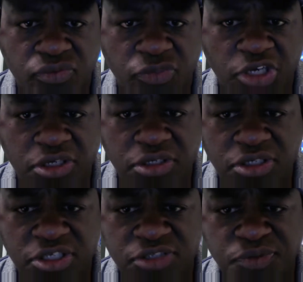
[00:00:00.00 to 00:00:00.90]

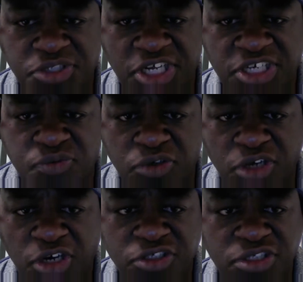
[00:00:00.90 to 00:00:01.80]
His mistakes were
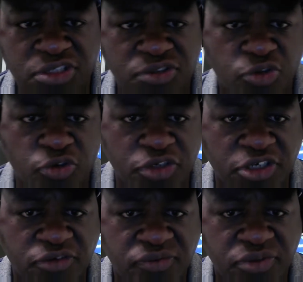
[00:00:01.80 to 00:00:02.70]
costly, true
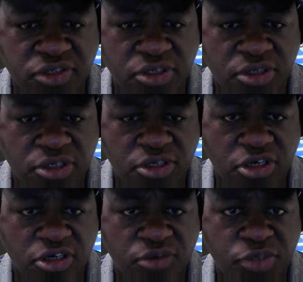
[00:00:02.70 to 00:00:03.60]
enough.
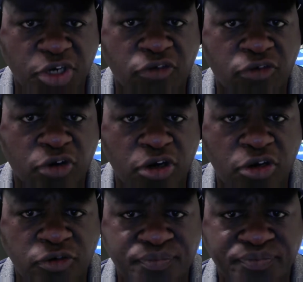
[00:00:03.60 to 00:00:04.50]
But
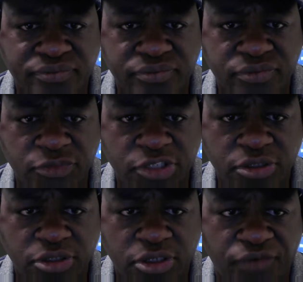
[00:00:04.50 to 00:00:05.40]
overall,
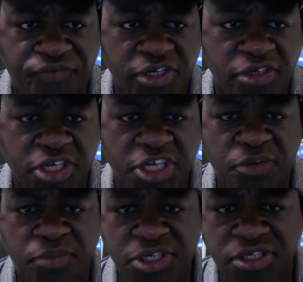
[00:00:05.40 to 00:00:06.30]
a failed
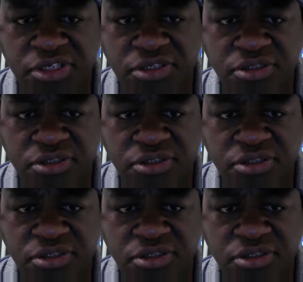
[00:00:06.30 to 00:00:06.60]
game plan,